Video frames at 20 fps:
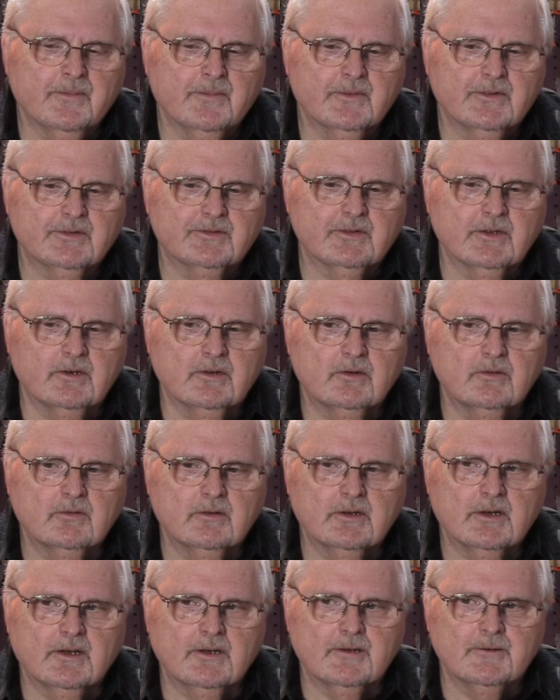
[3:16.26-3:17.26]

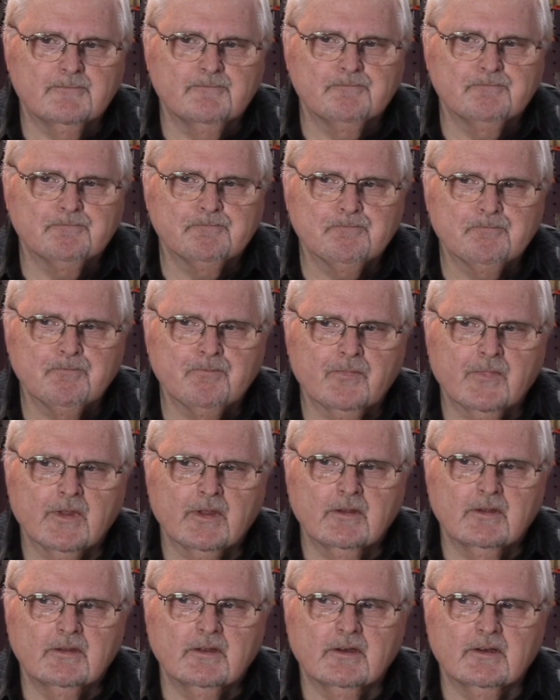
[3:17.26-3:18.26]
So
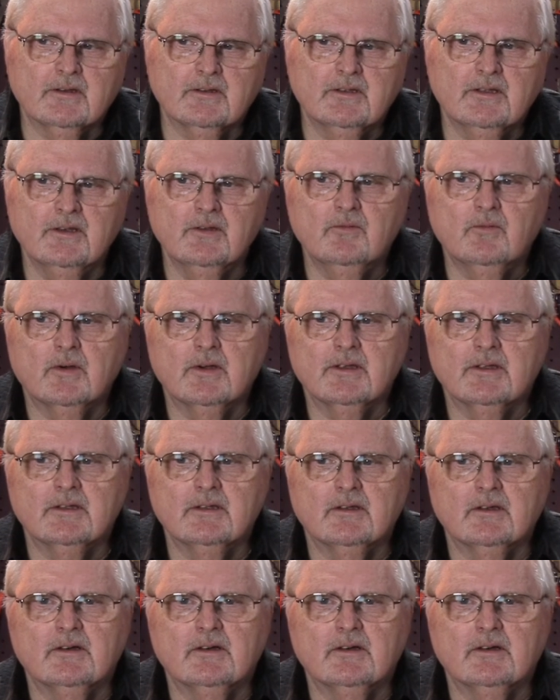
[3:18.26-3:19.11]
anyway,